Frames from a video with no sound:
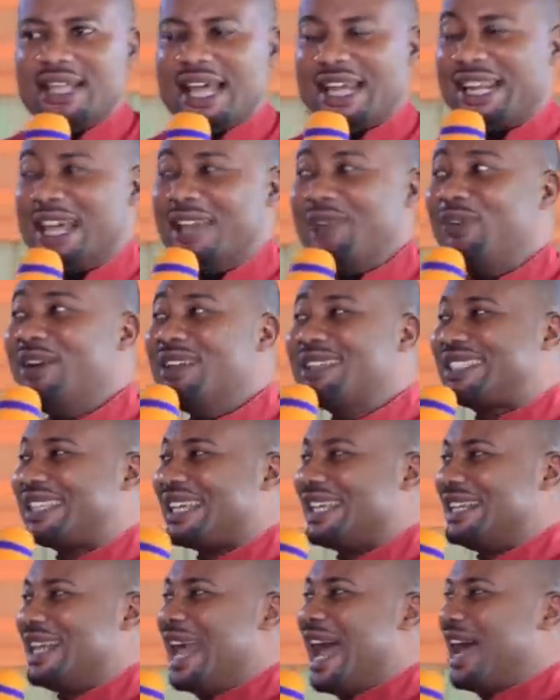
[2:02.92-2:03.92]
that even
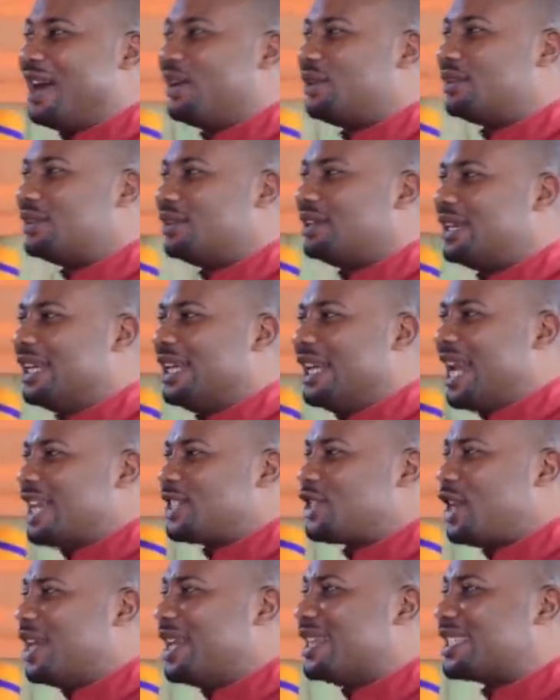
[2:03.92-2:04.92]
till now,
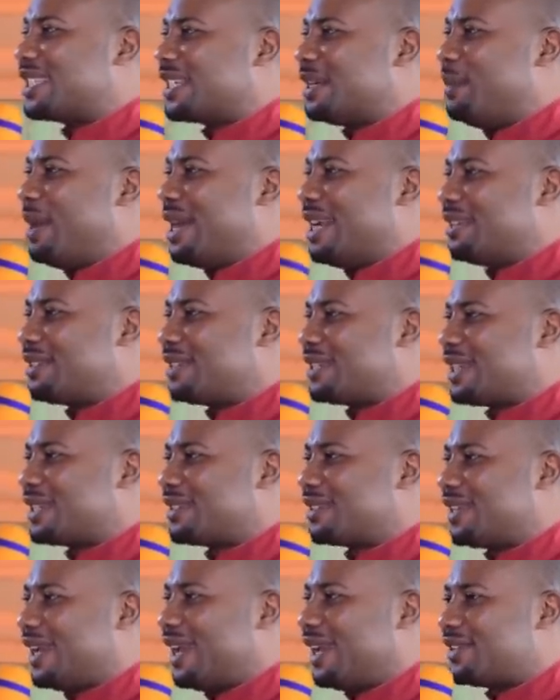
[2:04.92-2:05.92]
election is remaining
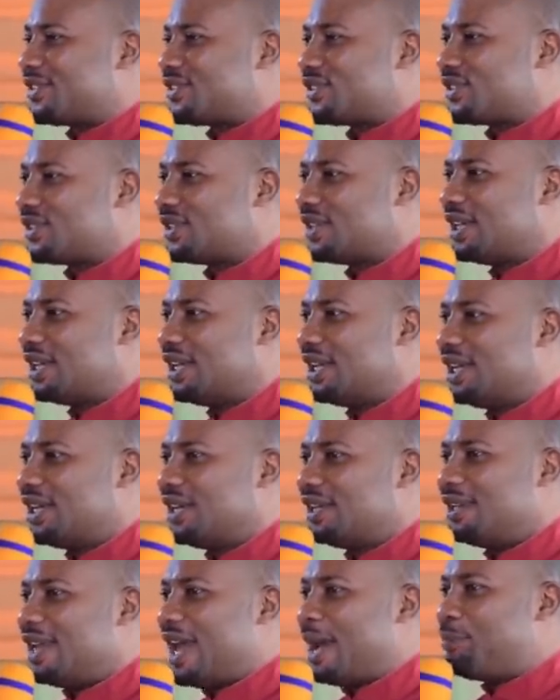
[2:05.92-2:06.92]
6 days.
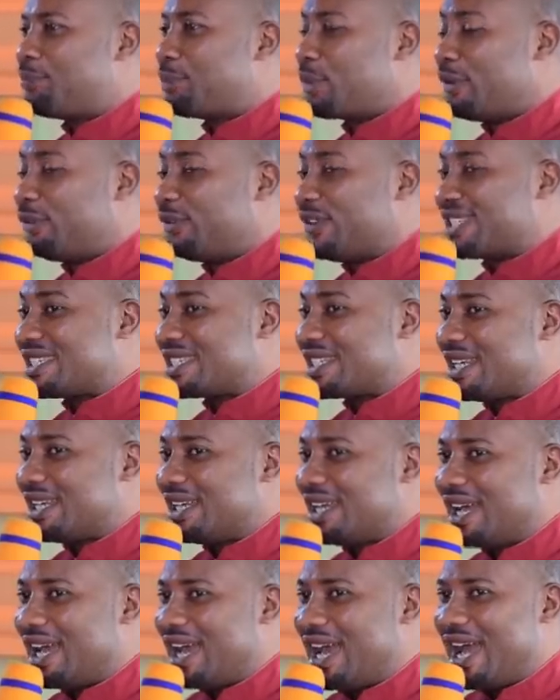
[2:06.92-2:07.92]
That
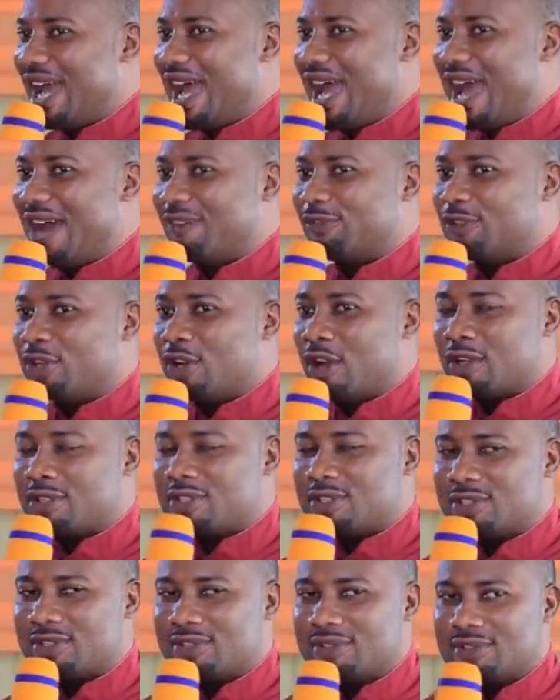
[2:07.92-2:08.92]
prophecy have
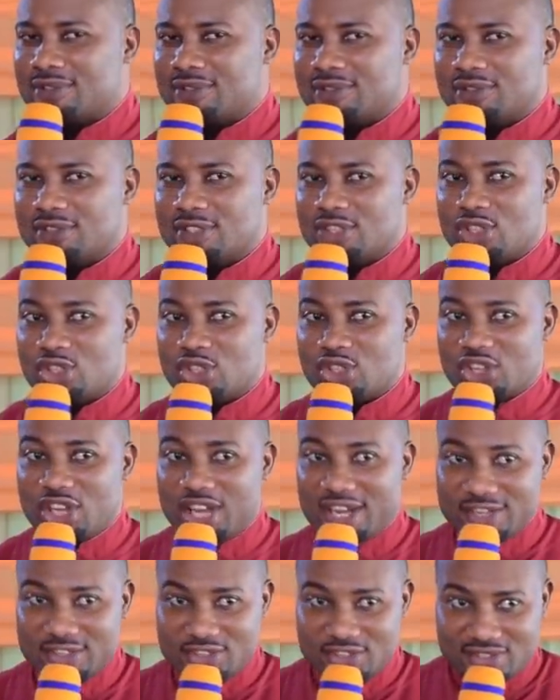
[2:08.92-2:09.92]
not
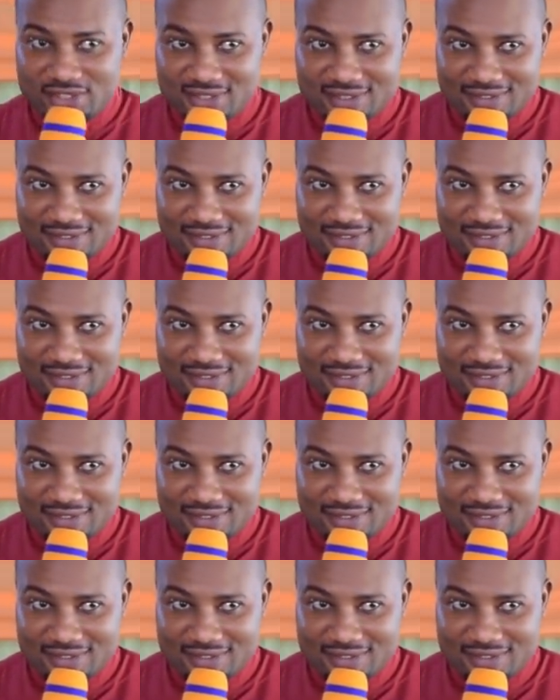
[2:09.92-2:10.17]
changed.